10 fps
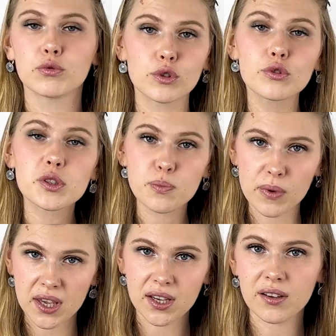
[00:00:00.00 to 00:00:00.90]
to
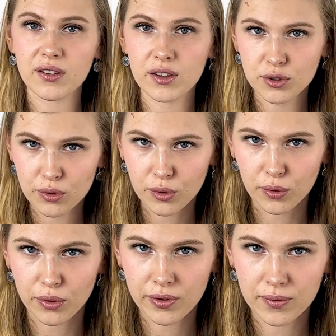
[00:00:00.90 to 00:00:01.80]
speak the
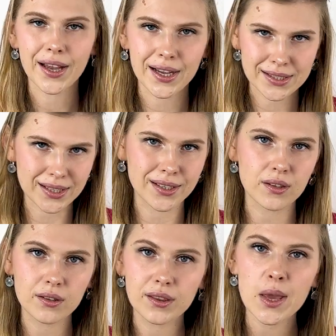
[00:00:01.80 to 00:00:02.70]
truth, as in
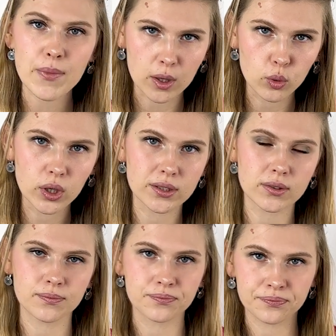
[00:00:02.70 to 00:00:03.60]
nemelot,
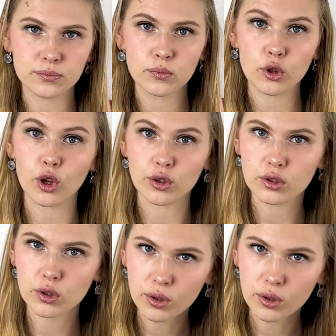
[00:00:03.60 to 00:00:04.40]
not to